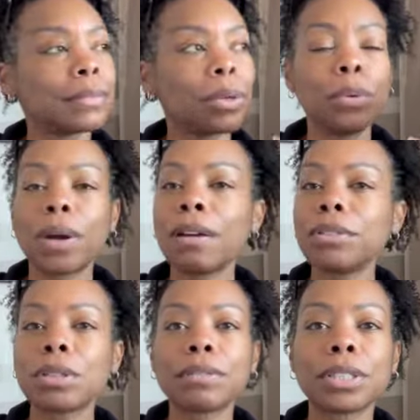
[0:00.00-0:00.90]

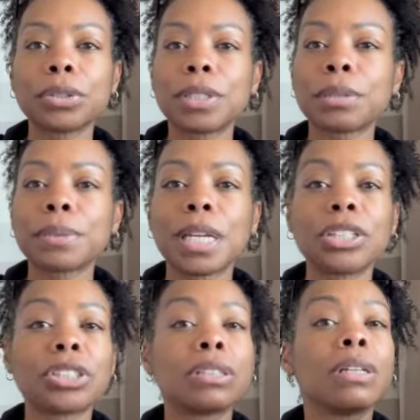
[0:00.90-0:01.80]
Whoever's over there
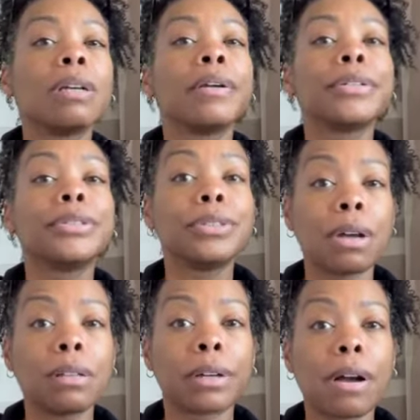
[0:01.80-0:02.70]
transportation,
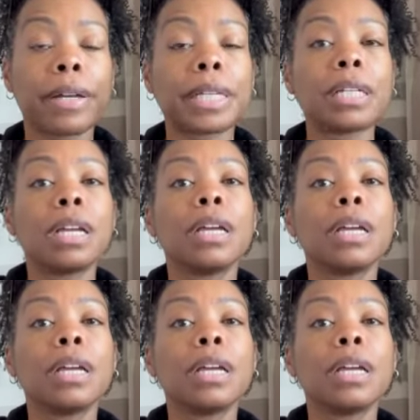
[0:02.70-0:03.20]
y'all are on it.